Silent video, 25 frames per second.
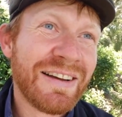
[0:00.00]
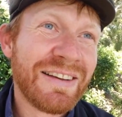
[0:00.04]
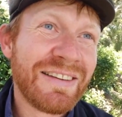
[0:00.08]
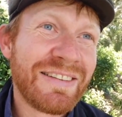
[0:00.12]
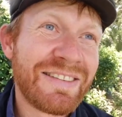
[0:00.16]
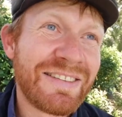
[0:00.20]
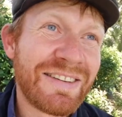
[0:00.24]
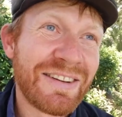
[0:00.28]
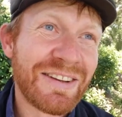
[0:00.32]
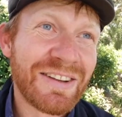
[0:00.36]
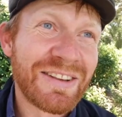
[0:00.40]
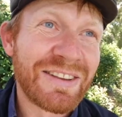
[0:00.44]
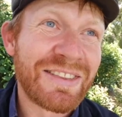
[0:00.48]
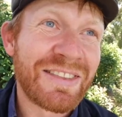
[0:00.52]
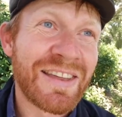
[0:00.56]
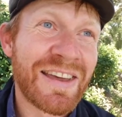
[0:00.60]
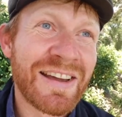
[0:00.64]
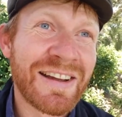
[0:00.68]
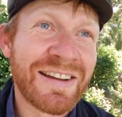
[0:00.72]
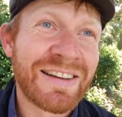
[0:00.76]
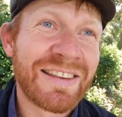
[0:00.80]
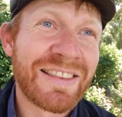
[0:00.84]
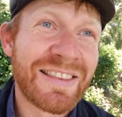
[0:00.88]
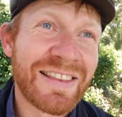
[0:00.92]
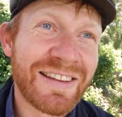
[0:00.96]
still
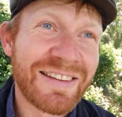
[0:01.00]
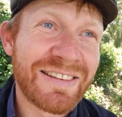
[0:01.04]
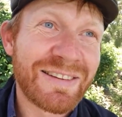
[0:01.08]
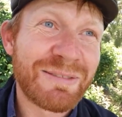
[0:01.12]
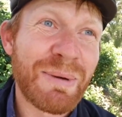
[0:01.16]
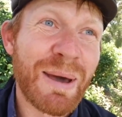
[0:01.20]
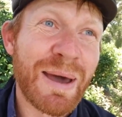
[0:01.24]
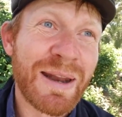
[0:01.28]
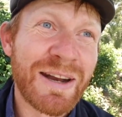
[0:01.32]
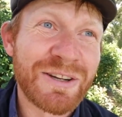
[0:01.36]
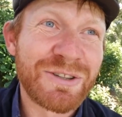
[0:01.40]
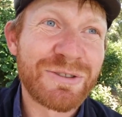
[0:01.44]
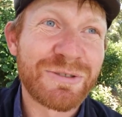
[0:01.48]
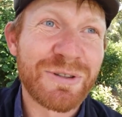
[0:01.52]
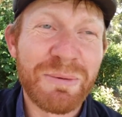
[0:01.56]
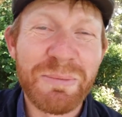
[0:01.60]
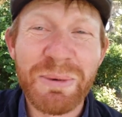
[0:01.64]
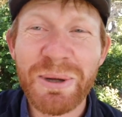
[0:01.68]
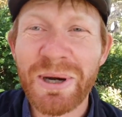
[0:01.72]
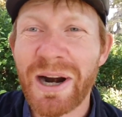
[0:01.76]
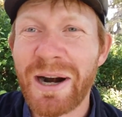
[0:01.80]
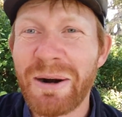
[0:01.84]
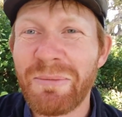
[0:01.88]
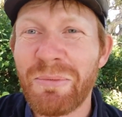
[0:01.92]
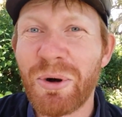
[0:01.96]
think that Spanish
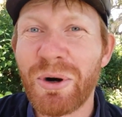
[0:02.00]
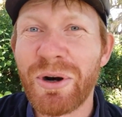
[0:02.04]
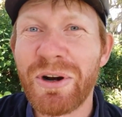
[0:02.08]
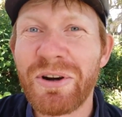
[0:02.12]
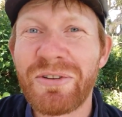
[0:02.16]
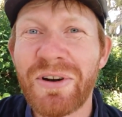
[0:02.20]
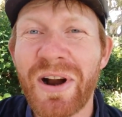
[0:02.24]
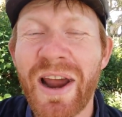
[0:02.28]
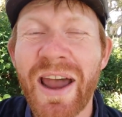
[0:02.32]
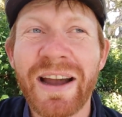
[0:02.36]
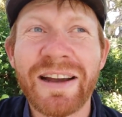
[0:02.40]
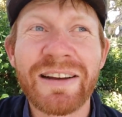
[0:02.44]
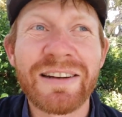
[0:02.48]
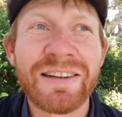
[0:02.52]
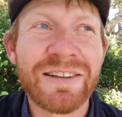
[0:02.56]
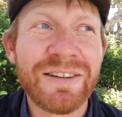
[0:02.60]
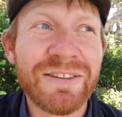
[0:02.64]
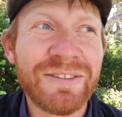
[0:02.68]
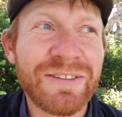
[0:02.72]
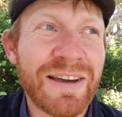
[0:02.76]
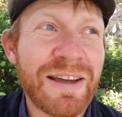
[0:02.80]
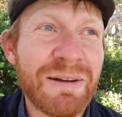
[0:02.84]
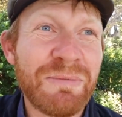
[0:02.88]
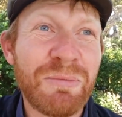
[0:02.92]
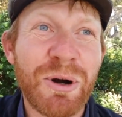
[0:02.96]
women are more
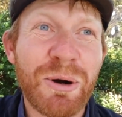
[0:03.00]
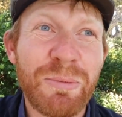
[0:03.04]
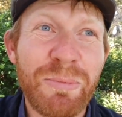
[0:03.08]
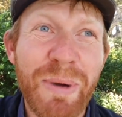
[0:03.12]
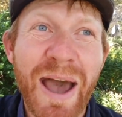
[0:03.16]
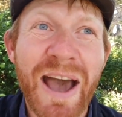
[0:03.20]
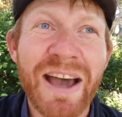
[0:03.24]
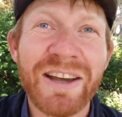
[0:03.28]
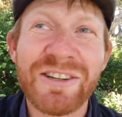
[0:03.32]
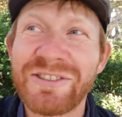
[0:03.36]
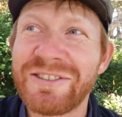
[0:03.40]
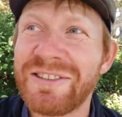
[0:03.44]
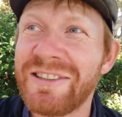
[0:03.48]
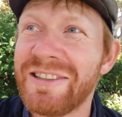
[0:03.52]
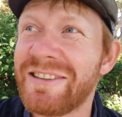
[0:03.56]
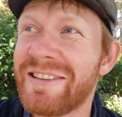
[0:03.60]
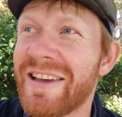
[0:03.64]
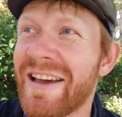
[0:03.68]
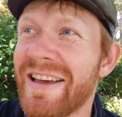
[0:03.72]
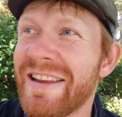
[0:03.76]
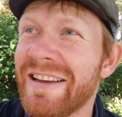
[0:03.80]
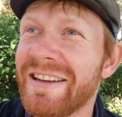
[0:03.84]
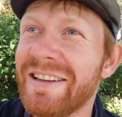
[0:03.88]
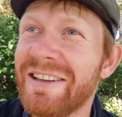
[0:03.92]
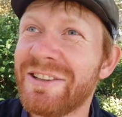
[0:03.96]
attractive and more passionate
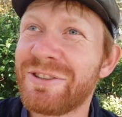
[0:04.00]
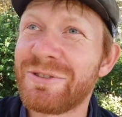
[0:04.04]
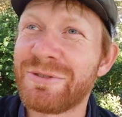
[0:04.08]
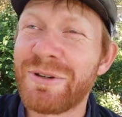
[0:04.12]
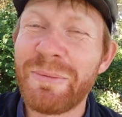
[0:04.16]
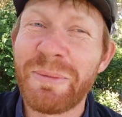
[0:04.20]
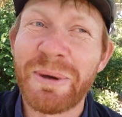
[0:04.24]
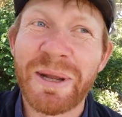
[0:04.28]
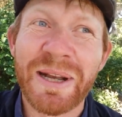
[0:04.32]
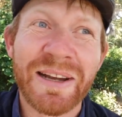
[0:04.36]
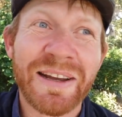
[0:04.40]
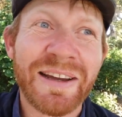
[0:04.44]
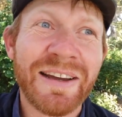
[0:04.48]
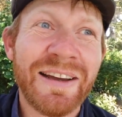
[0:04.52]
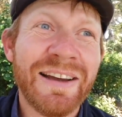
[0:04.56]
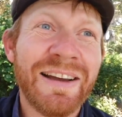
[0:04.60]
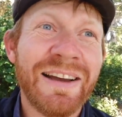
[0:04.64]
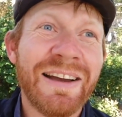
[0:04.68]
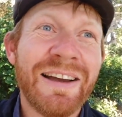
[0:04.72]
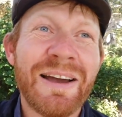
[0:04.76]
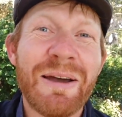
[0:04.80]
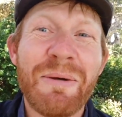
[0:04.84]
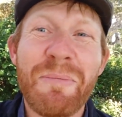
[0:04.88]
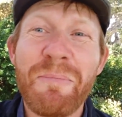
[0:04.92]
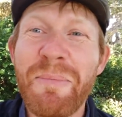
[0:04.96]
than English women.
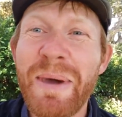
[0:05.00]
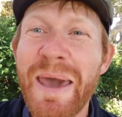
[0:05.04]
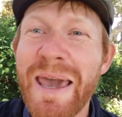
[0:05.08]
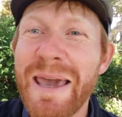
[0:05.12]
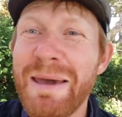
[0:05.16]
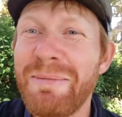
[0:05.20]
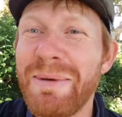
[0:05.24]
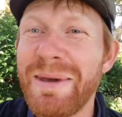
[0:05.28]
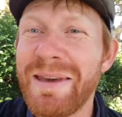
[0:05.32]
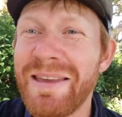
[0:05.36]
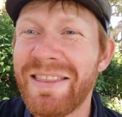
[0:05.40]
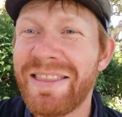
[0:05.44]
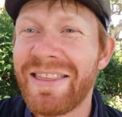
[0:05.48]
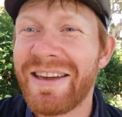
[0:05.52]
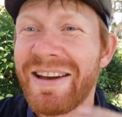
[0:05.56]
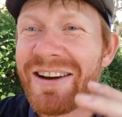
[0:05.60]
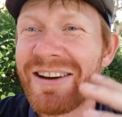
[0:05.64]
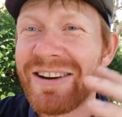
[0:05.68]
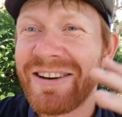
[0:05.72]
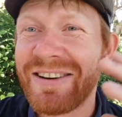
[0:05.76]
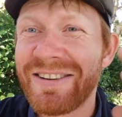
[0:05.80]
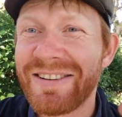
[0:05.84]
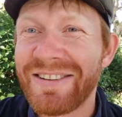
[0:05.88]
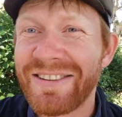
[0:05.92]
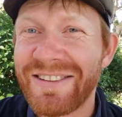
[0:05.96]
Maybe
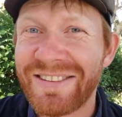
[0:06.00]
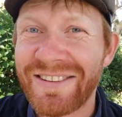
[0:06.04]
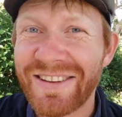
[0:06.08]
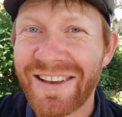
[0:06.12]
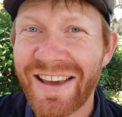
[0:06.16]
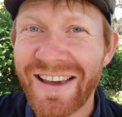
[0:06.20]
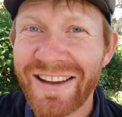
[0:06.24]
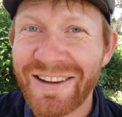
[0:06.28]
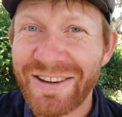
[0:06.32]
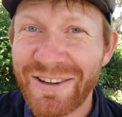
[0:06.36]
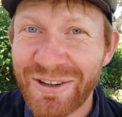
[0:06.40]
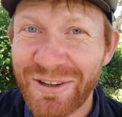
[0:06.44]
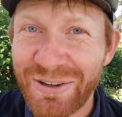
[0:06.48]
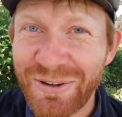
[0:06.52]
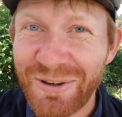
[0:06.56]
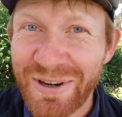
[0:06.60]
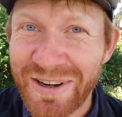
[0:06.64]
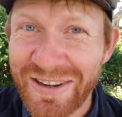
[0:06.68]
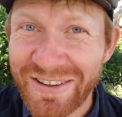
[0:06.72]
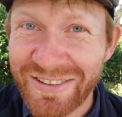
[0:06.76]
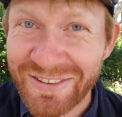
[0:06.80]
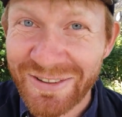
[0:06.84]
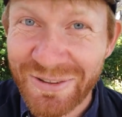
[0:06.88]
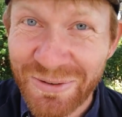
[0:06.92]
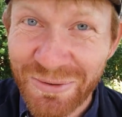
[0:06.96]
there's a good
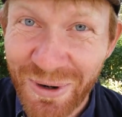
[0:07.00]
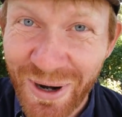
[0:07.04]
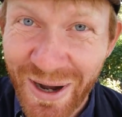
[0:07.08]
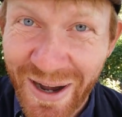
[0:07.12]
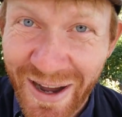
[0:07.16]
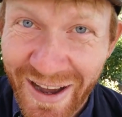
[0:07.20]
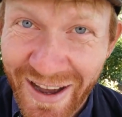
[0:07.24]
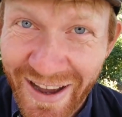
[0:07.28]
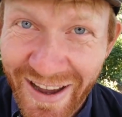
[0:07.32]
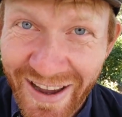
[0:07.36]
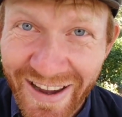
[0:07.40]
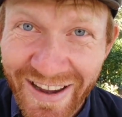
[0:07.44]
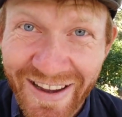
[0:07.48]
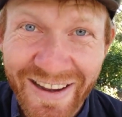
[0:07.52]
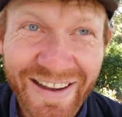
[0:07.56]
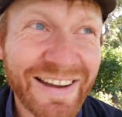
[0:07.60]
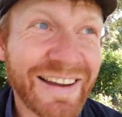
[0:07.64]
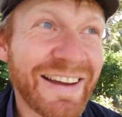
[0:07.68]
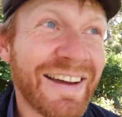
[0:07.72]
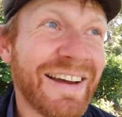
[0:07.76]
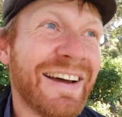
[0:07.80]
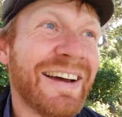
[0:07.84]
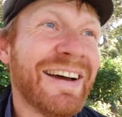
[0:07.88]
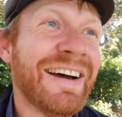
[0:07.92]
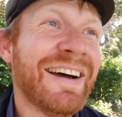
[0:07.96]
reason why.
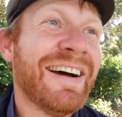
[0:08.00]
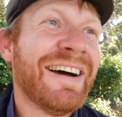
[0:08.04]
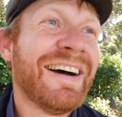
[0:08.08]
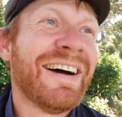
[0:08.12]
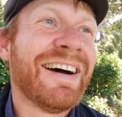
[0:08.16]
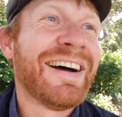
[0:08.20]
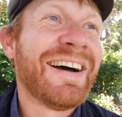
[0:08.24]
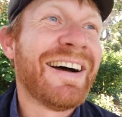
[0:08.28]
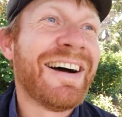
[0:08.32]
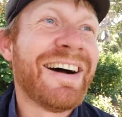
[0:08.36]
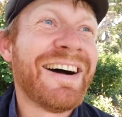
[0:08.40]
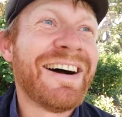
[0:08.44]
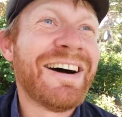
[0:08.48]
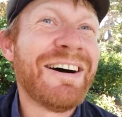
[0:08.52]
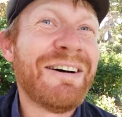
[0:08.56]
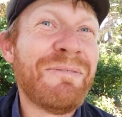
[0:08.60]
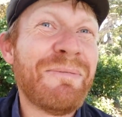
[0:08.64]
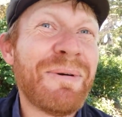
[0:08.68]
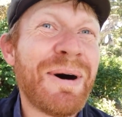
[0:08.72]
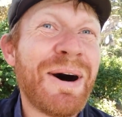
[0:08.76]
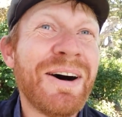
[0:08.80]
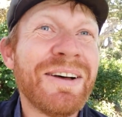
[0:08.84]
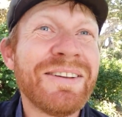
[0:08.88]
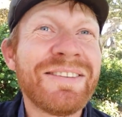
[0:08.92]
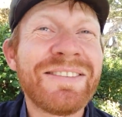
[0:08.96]

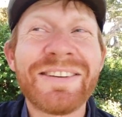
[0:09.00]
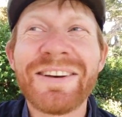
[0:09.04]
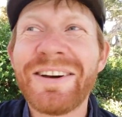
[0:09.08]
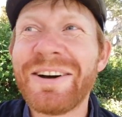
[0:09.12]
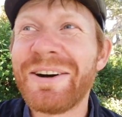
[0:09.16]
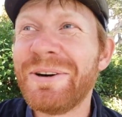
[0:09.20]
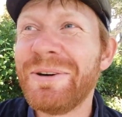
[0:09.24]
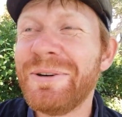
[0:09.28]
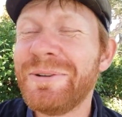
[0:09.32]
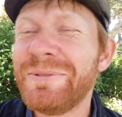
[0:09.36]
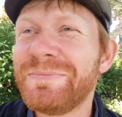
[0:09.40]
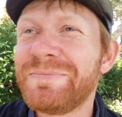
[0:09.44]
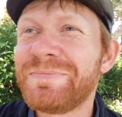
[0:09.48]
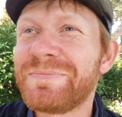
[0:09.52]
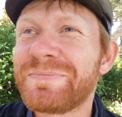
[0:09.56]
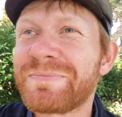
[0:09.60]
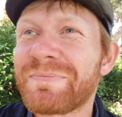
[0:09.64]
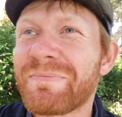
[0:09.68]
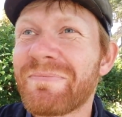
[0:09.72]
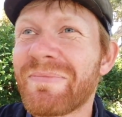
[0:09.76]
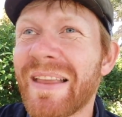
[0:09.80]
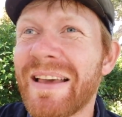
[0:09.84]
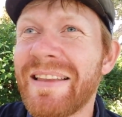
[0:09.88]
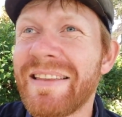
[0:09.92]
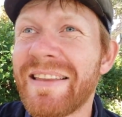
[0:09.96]
Also,
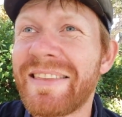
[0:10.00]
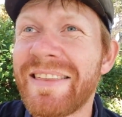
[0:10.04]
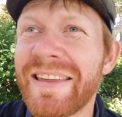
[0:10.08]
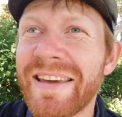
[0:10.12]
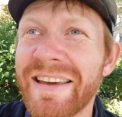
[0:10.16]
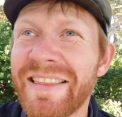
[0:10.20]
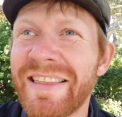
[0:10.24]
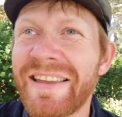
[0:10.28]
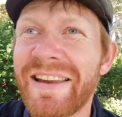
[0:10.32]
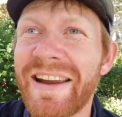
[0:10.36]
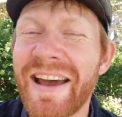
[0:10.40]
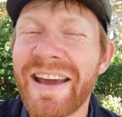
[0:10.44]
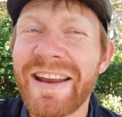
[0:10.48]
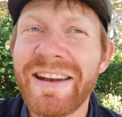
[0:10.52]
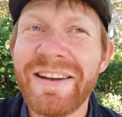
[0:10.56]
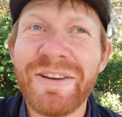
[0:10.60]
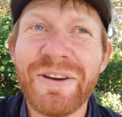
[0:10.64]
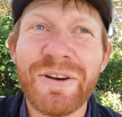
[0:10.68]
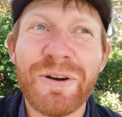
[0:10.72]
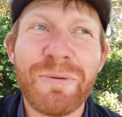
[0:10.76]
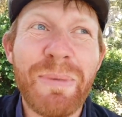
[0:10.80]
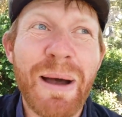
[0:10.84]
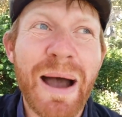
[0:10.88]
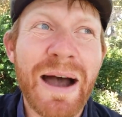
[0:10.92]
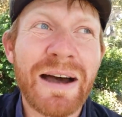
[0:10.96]
the thing that I
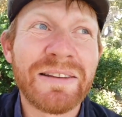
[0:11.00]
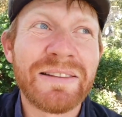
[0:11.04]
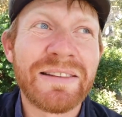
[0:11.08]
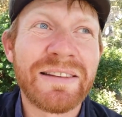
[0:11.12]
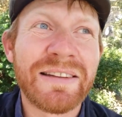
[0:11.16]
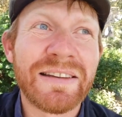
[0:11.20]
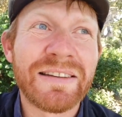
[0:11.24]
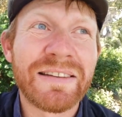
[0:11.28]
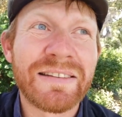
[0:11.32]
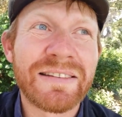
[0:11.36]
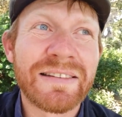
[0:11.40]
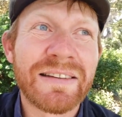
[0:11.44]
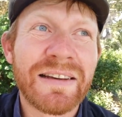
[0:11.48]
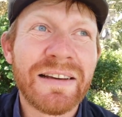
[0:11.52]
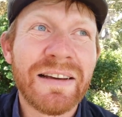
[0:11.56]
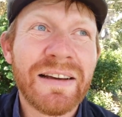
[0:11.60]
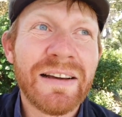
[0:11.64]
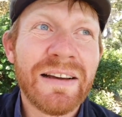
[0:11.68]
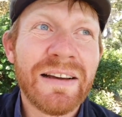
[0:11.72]
knew about this